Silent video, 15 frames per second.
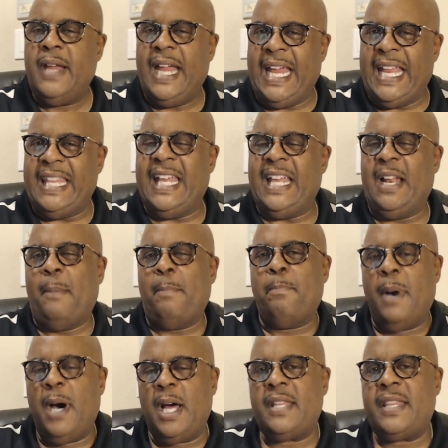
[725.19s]
And then a
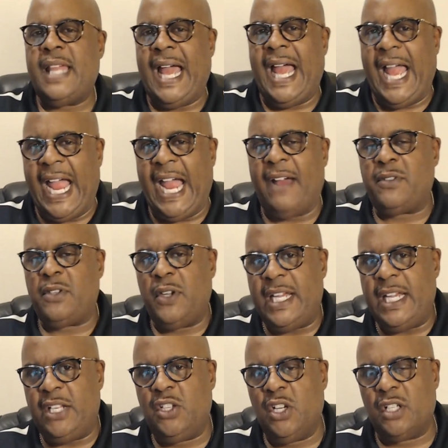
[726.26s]
month after
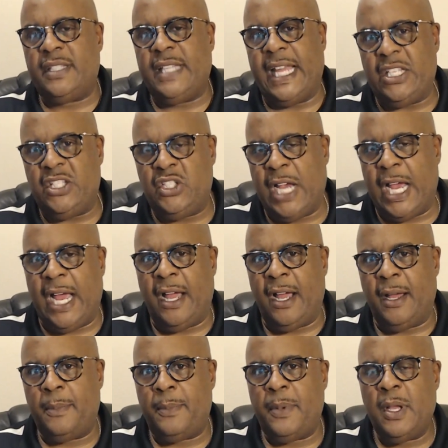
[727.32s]
he took that
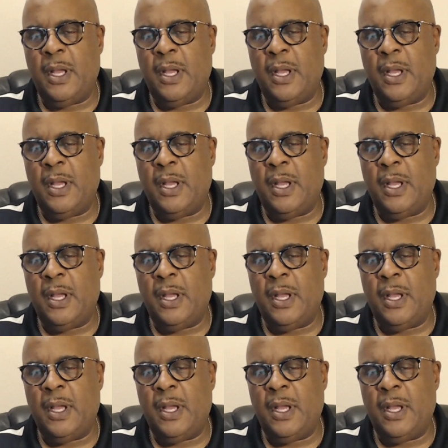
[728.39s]
job,